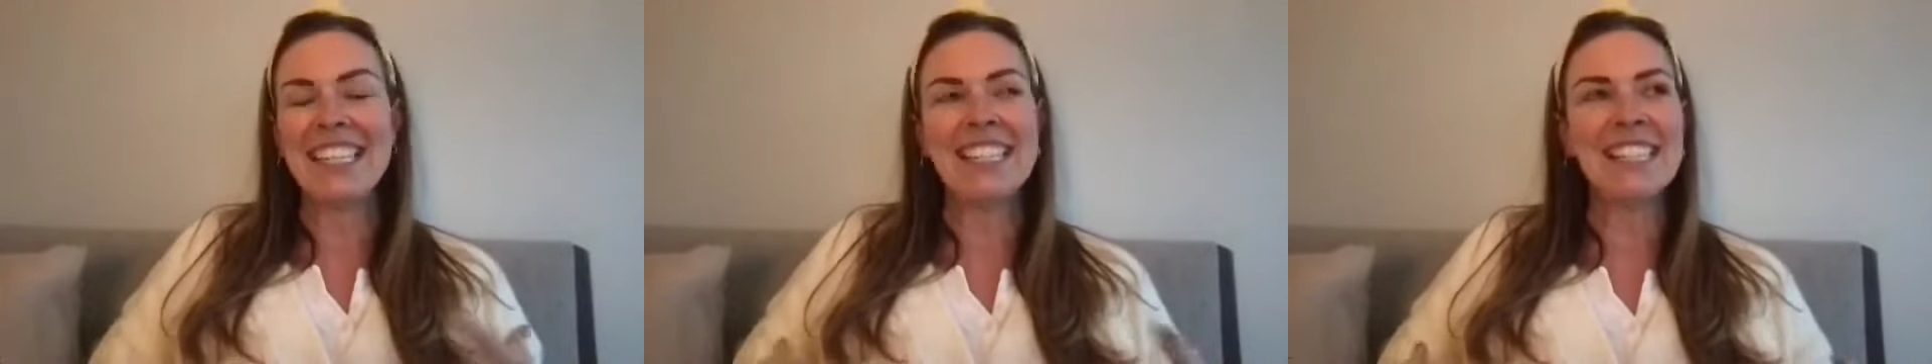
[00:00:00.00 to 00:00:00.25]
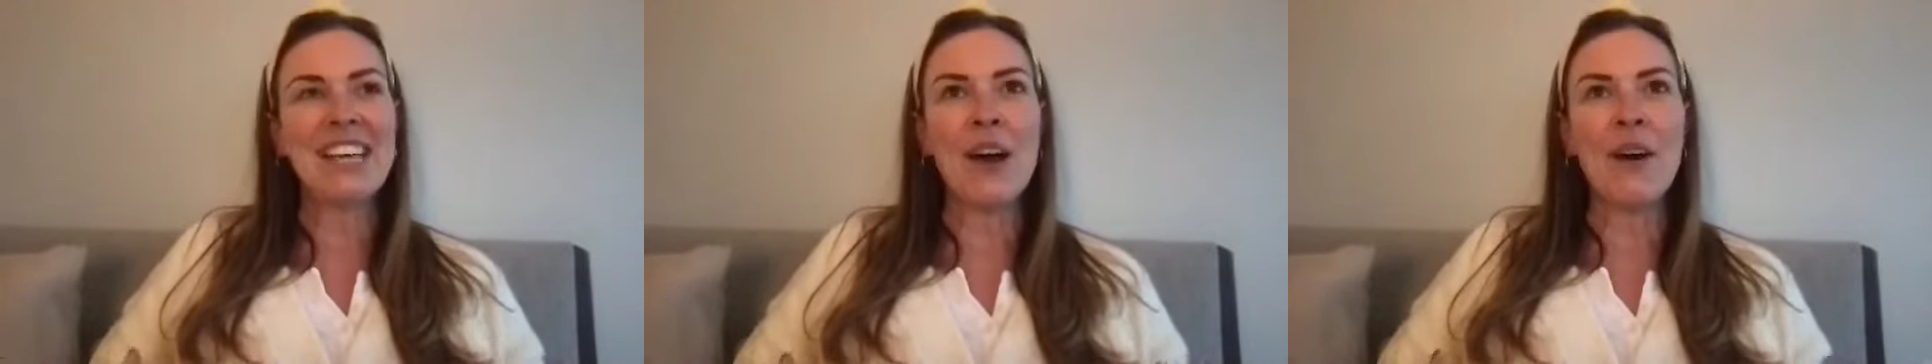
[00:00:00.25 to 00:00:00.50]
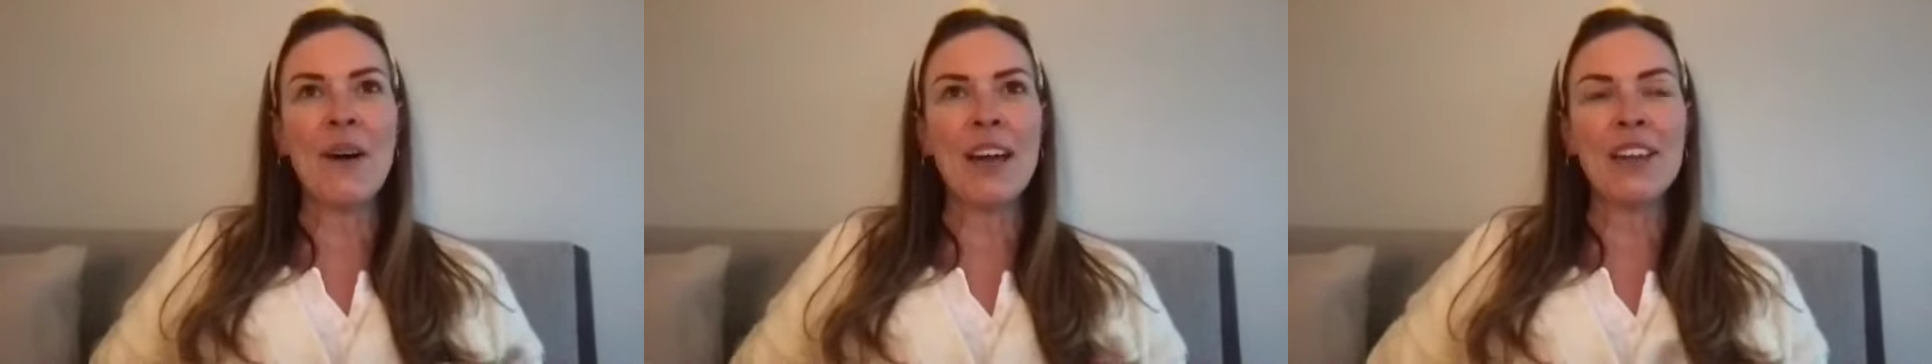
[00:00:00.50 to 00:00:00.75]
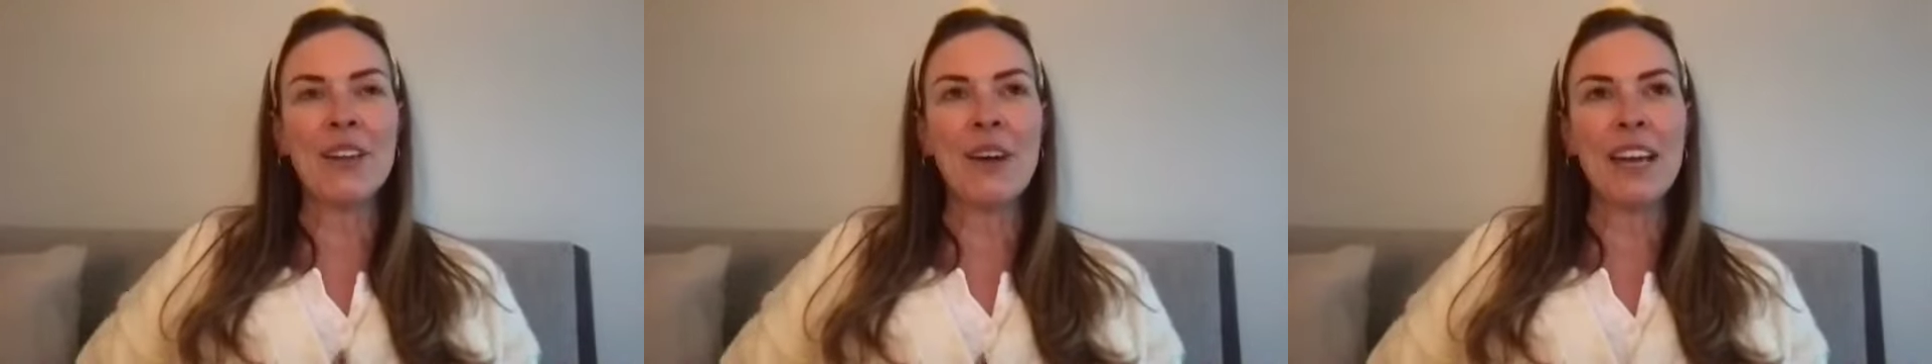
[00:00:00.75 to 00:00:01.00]
So
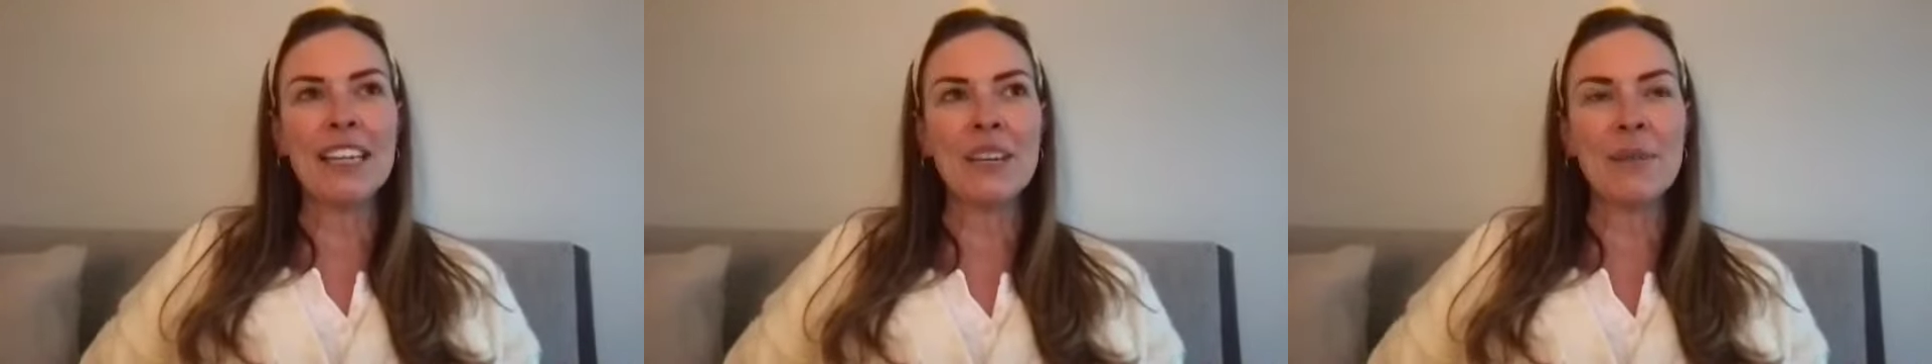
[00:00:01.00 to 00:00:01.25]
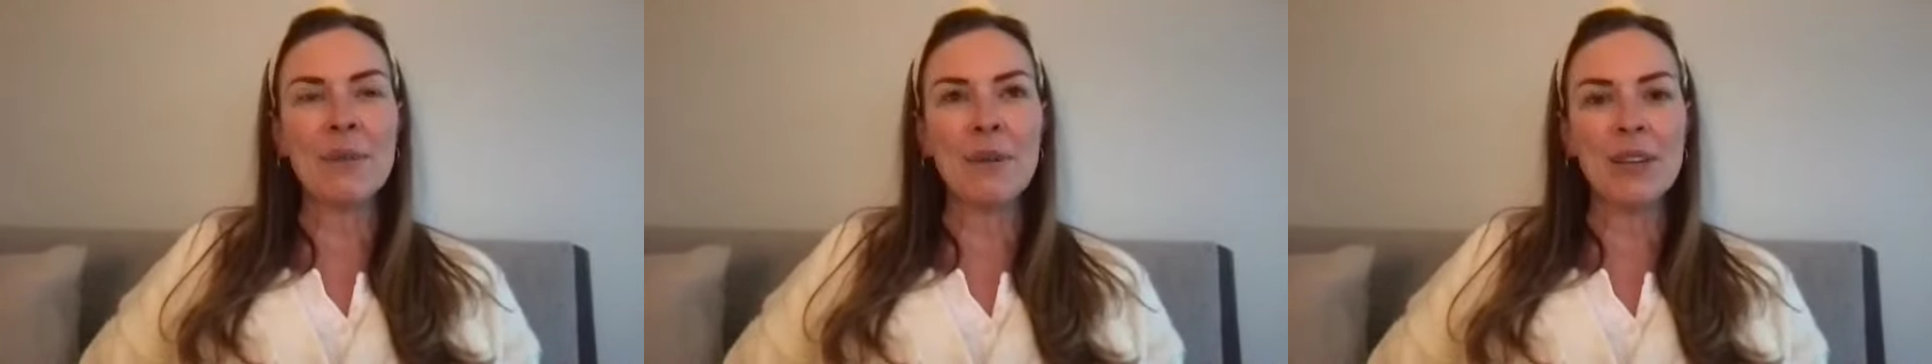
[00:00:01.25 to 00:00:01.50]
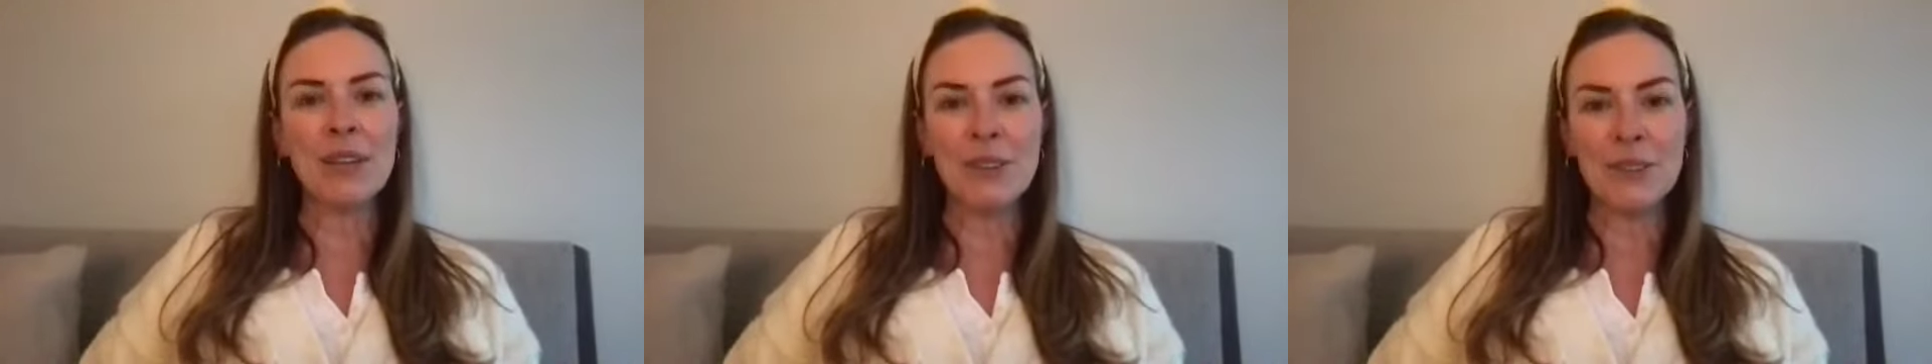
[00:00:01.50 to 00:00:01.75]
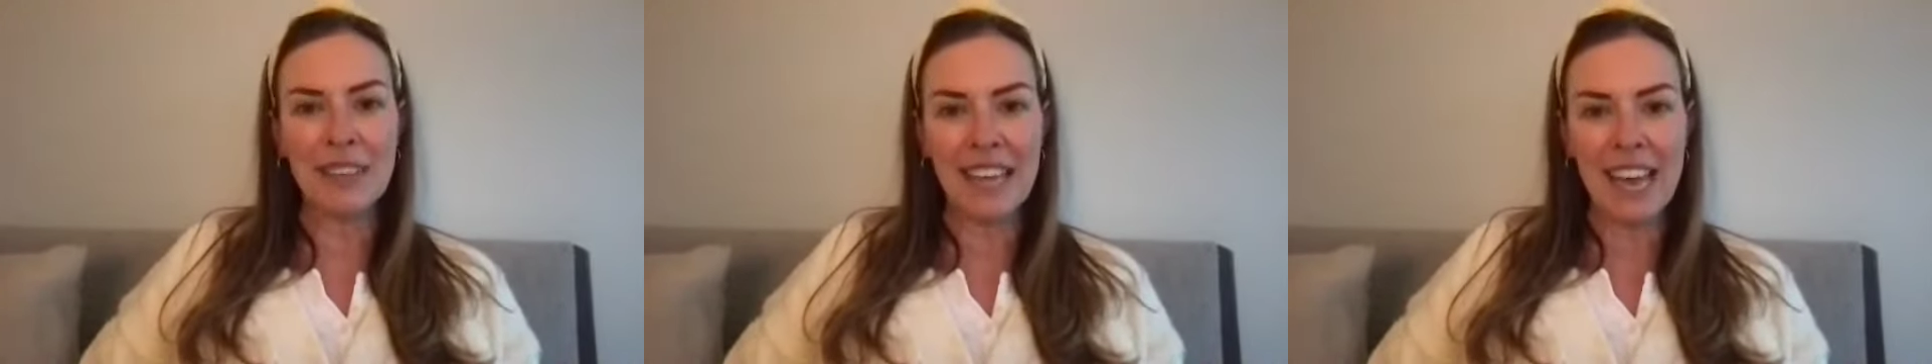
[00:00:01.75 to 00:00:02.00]
I ended up going to
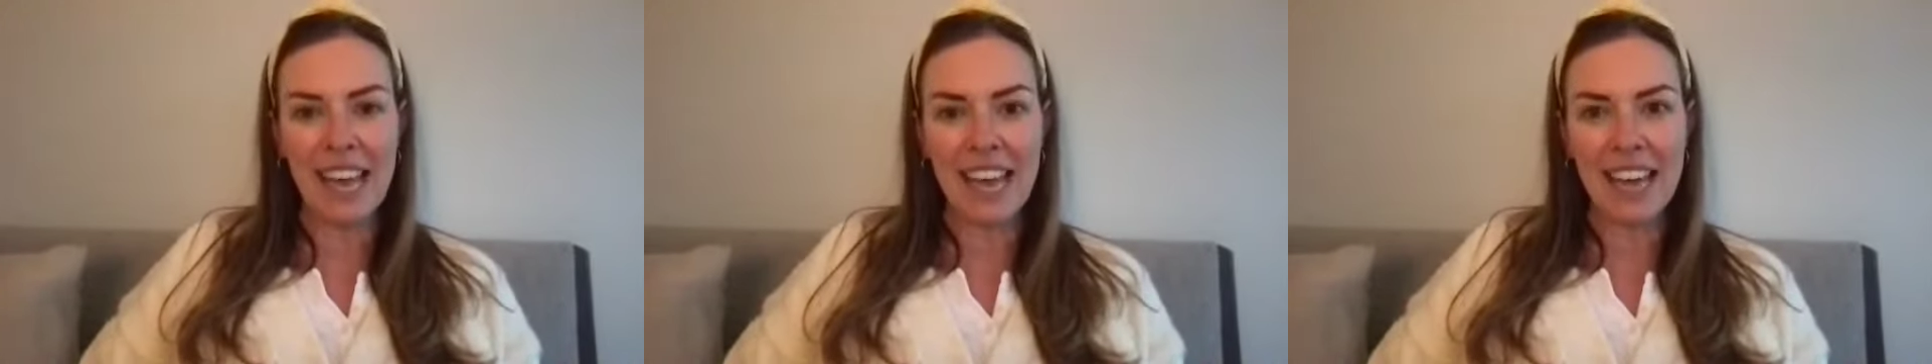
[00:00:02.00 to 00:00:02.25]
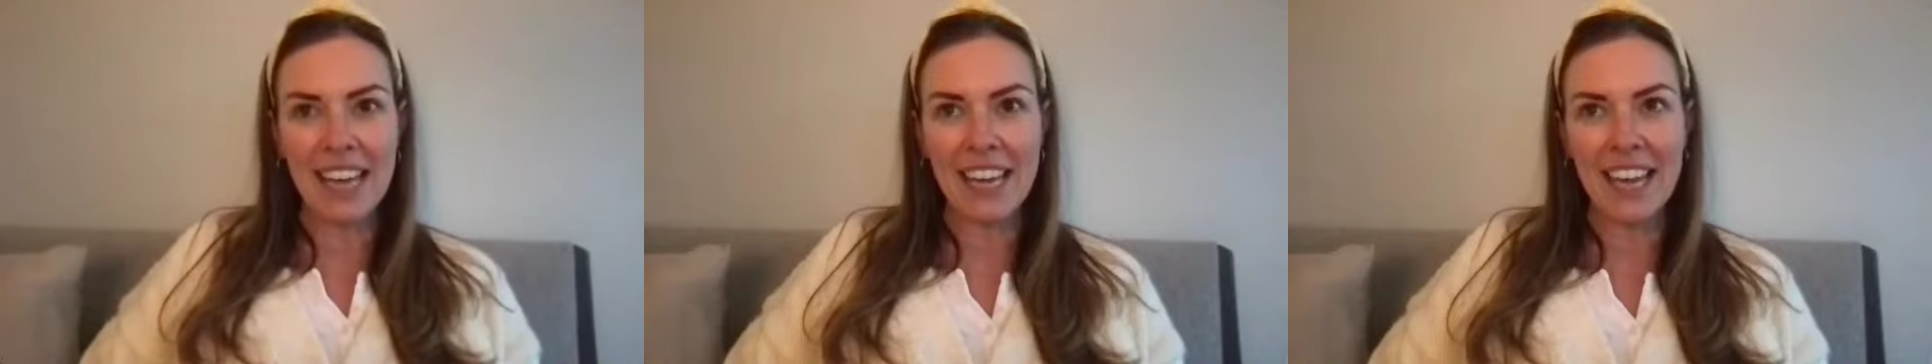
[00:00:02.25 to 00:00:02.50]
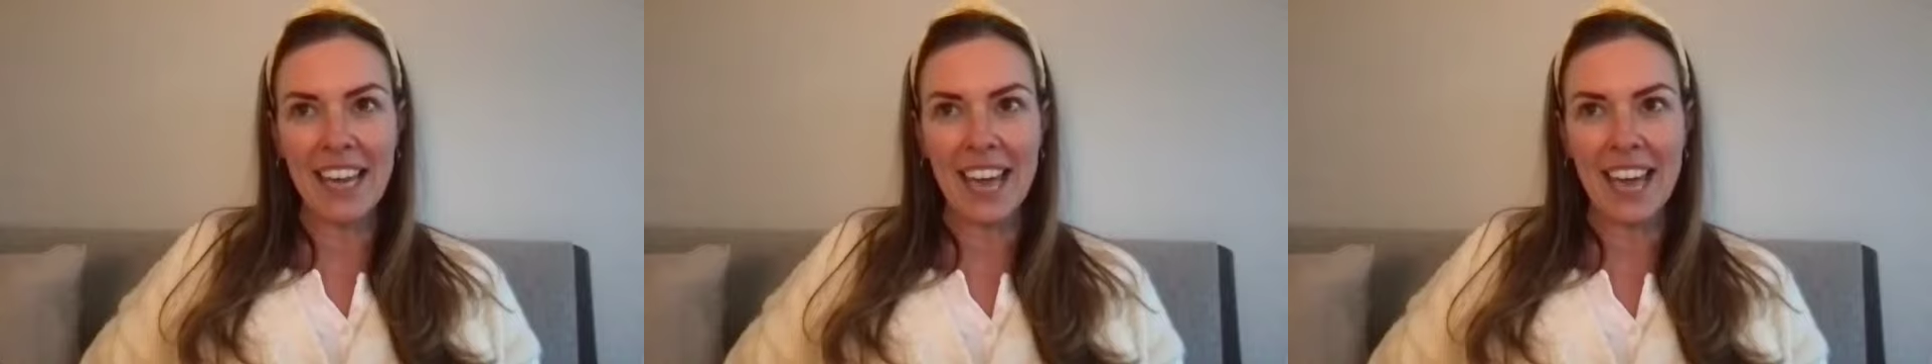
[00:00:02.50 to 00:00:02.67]
UVA.